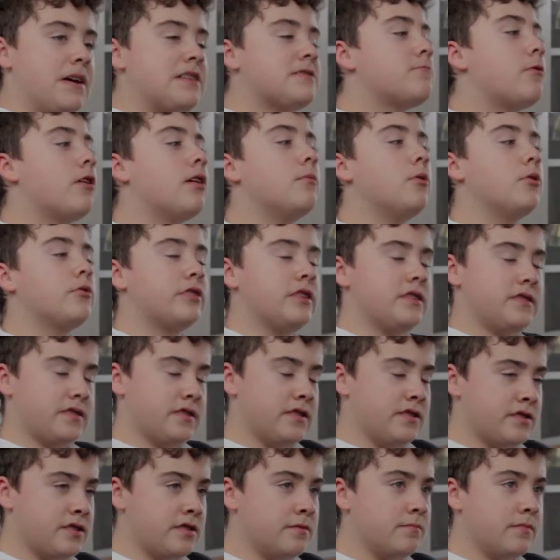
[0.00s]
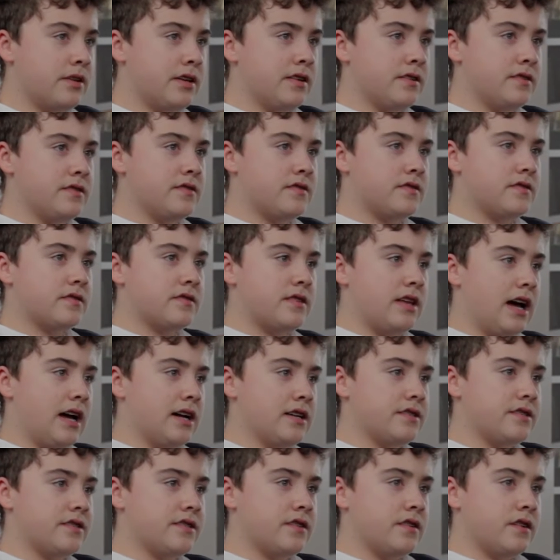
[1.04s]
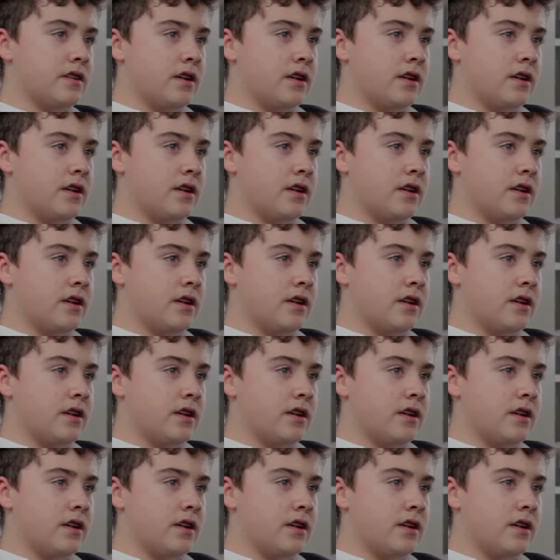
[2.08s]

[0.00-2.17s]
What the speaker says: Best part about this system is that